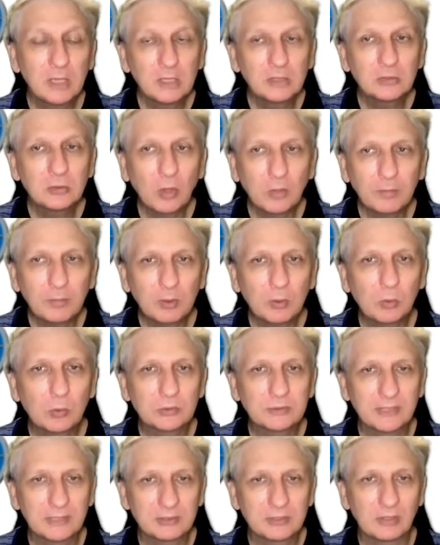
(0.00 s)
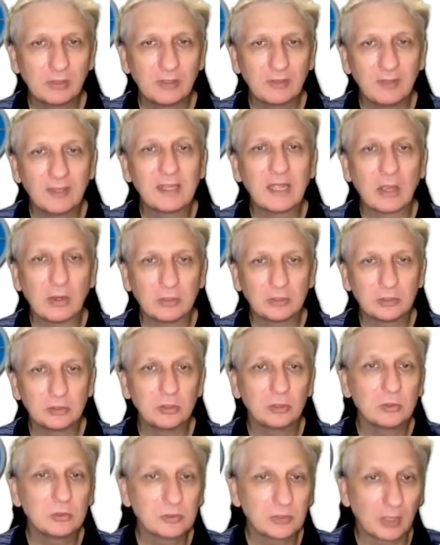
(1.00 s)
Not because necessarily they're going to
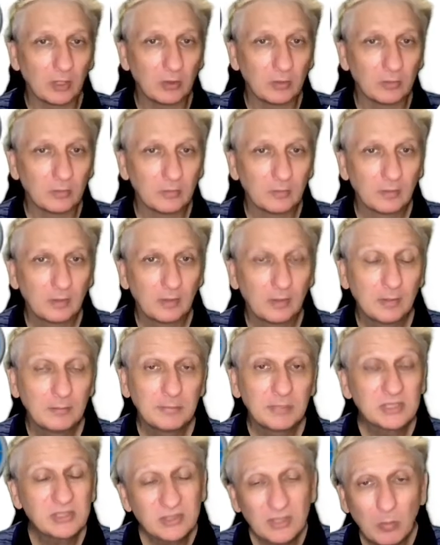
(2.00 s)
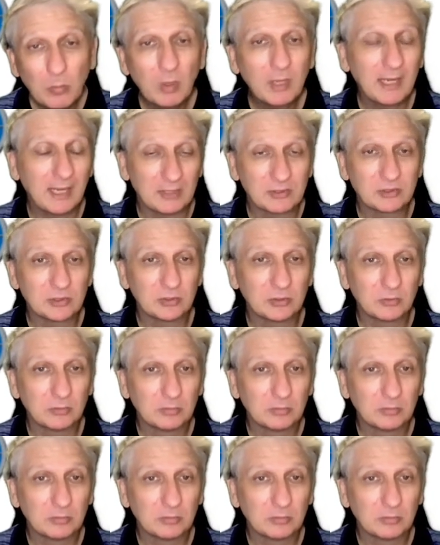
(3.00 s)
do so, but someone has to.